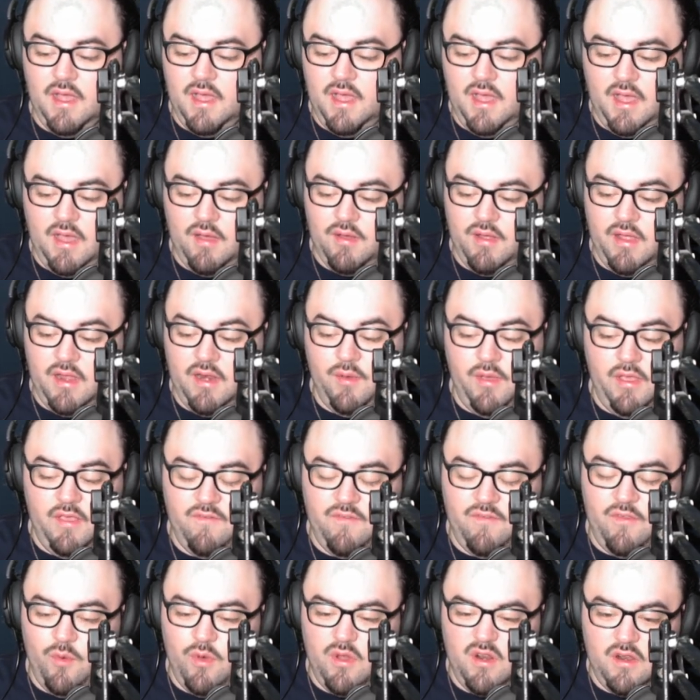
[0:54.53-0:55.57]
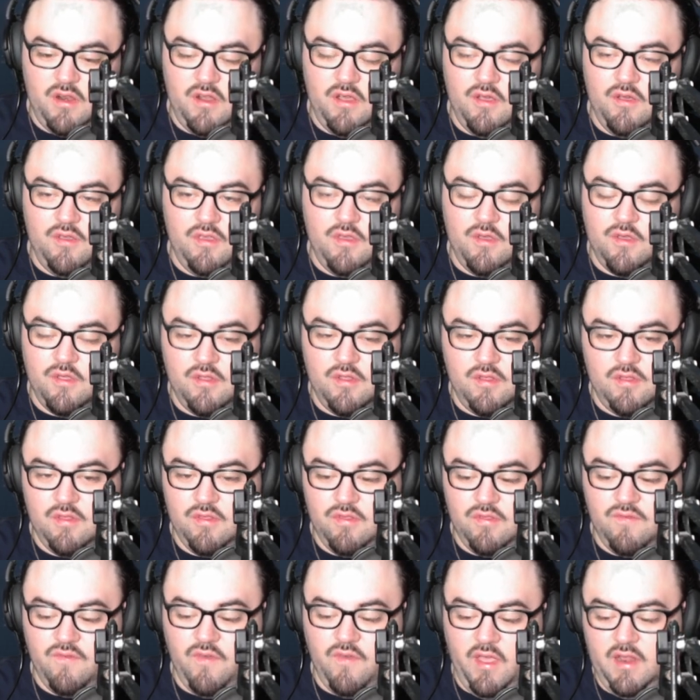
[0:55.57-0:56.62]
Anyway, if you want to know, you can
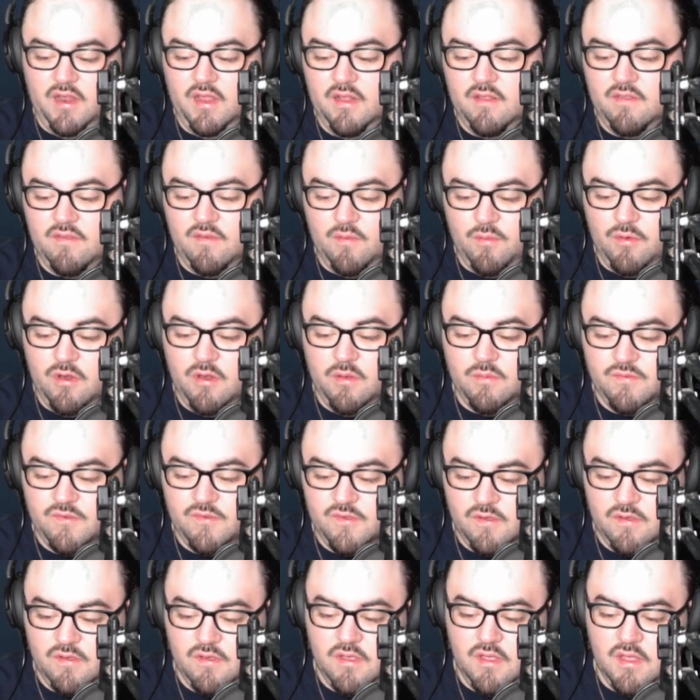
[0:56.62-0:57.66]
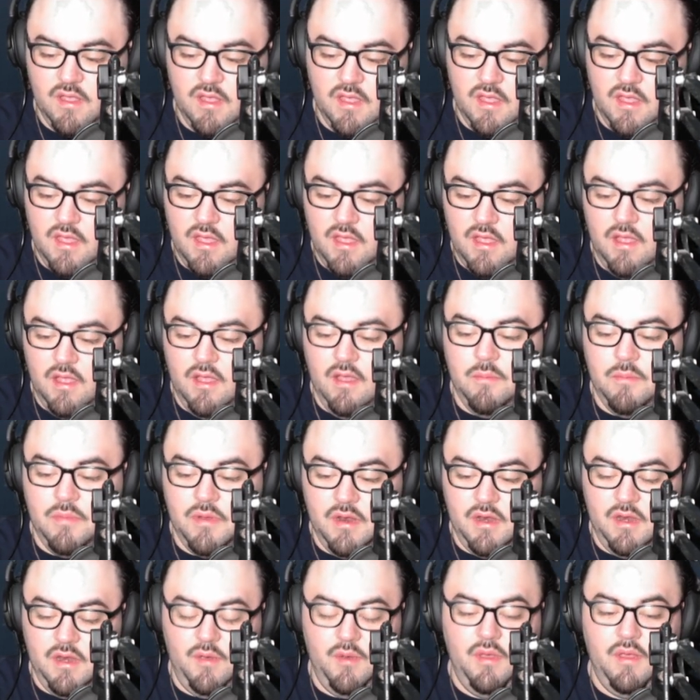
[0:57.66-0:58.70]
find it somewhere, I'm sure. But
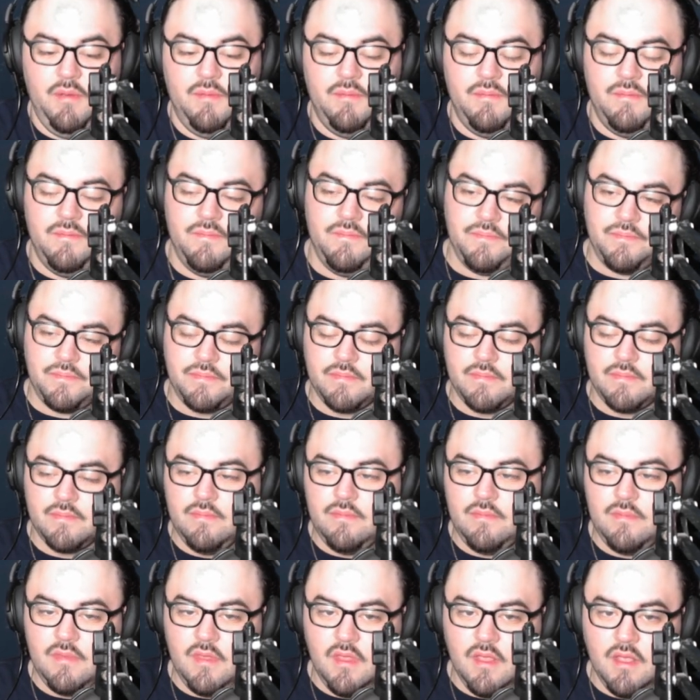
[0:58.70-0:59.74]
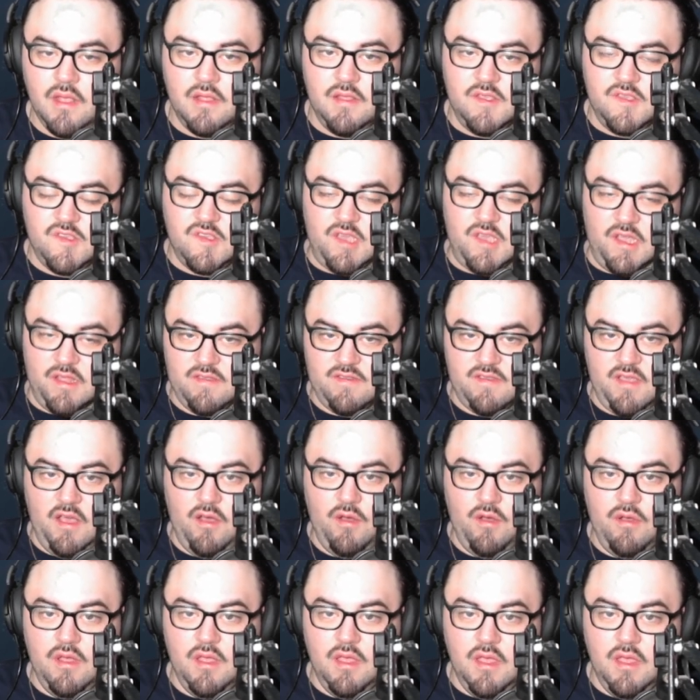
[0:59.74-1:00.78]
anyway, let's check this
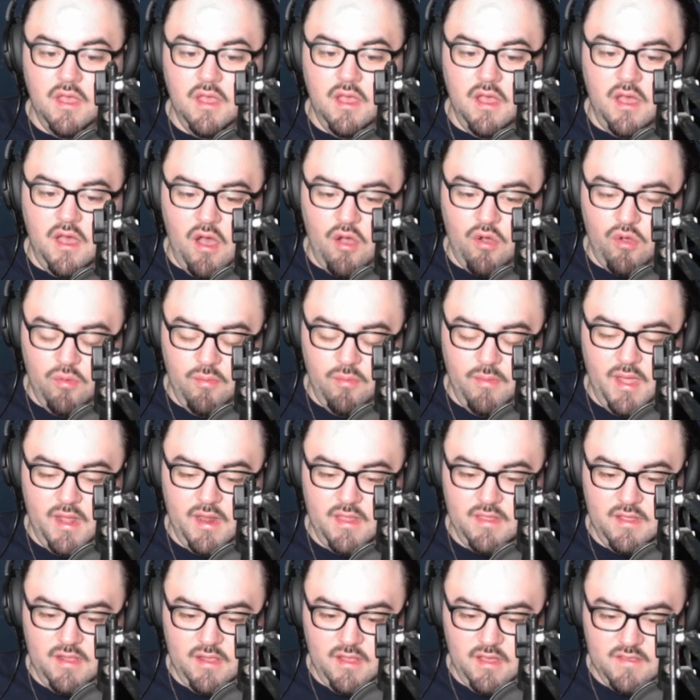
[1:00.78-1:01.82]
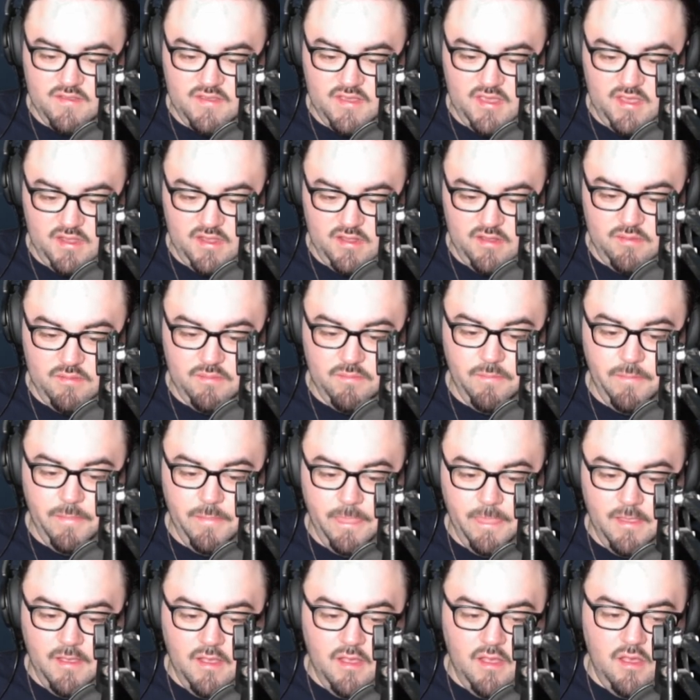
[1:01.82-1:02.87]
out. Aquaman and the Lost Kingdom.
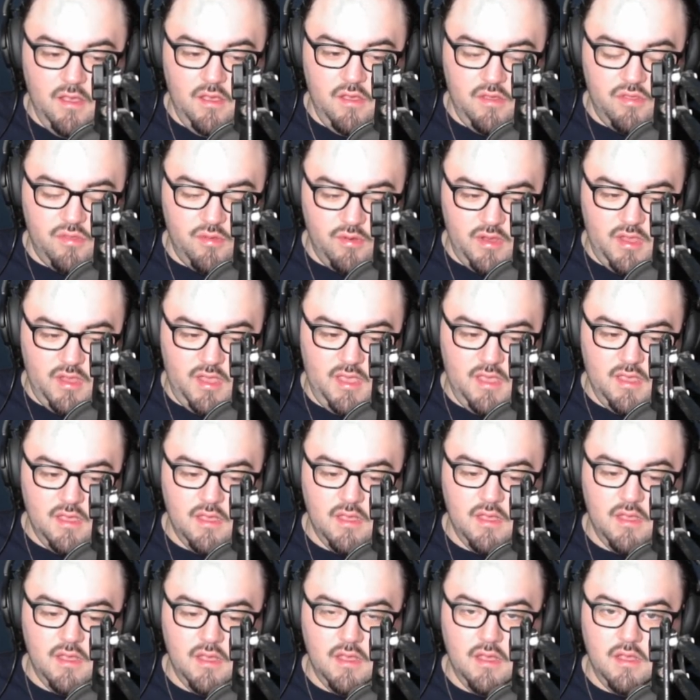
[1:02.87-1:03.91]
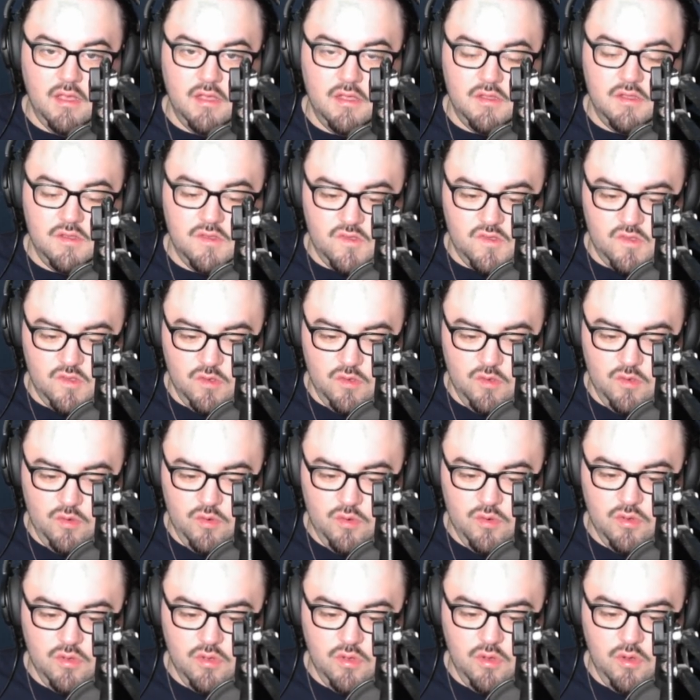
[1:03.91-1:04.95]
3, 2,
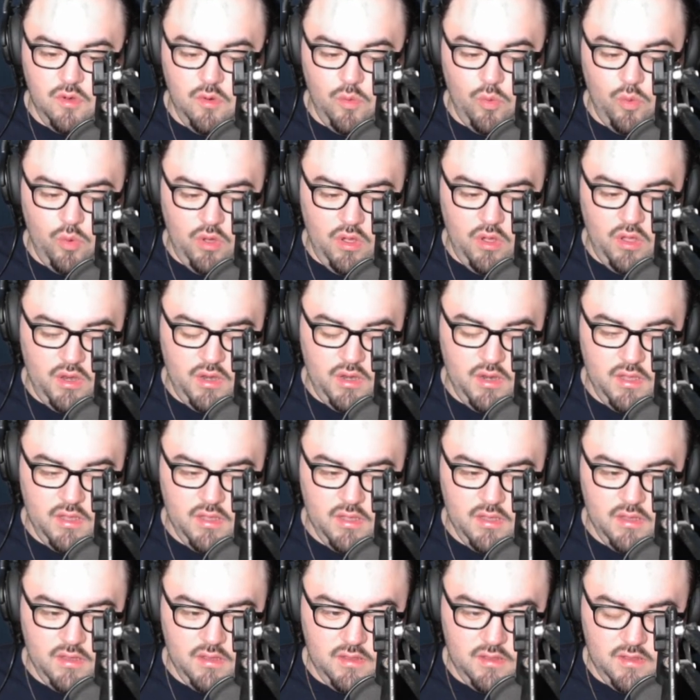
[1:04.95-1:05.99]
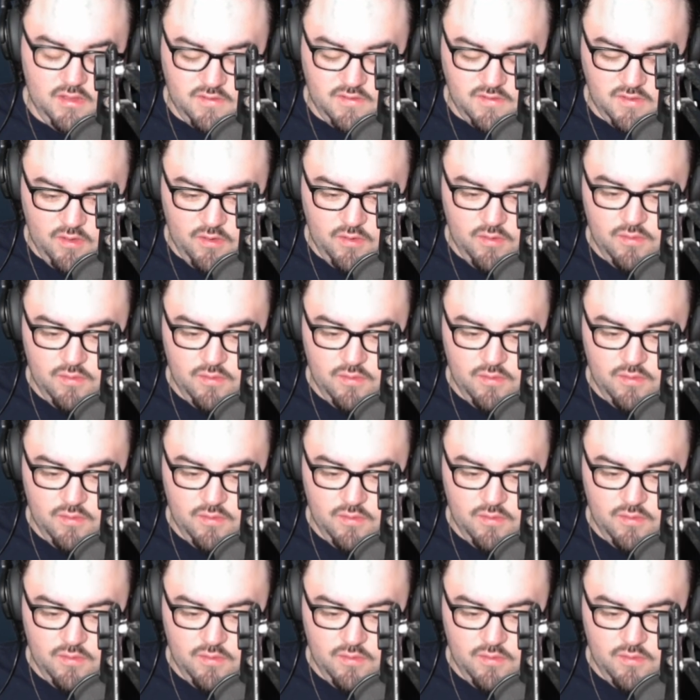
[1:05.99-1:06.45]
1, let's go.